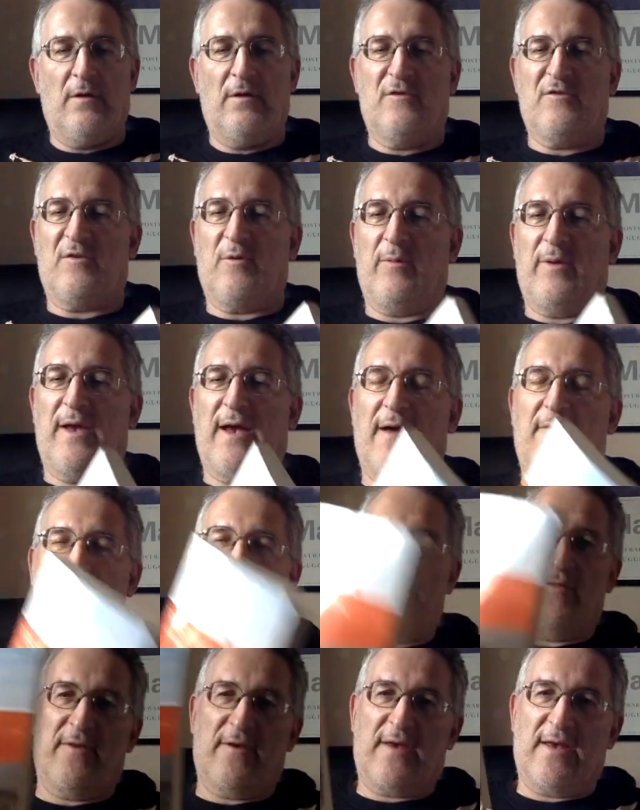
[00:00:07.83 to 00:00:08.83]
So we
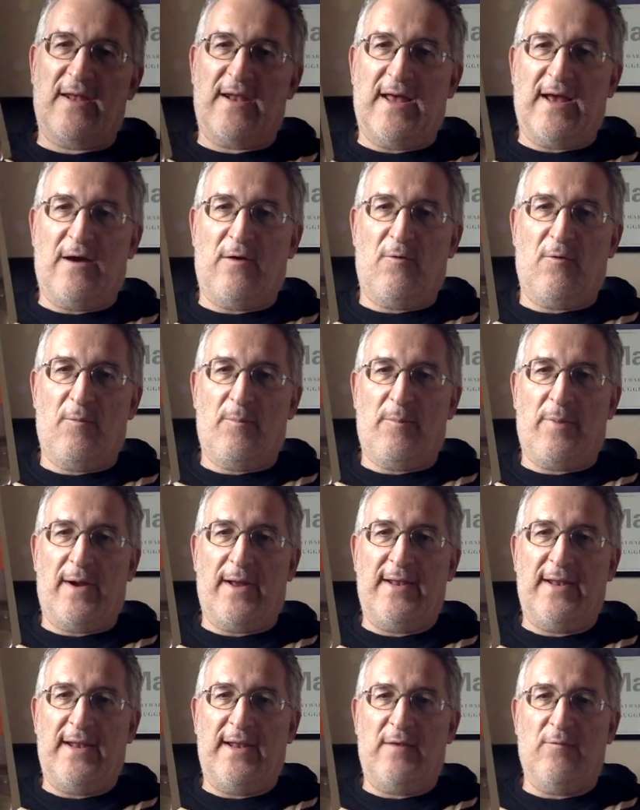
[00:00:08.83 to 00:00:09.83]
have The Canal
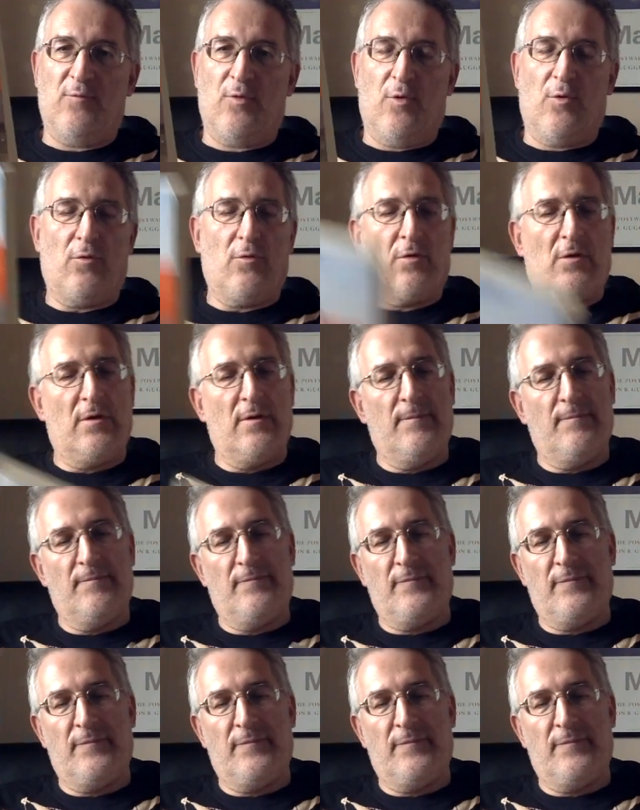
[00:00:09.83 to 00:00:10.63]
by Lee Rourke.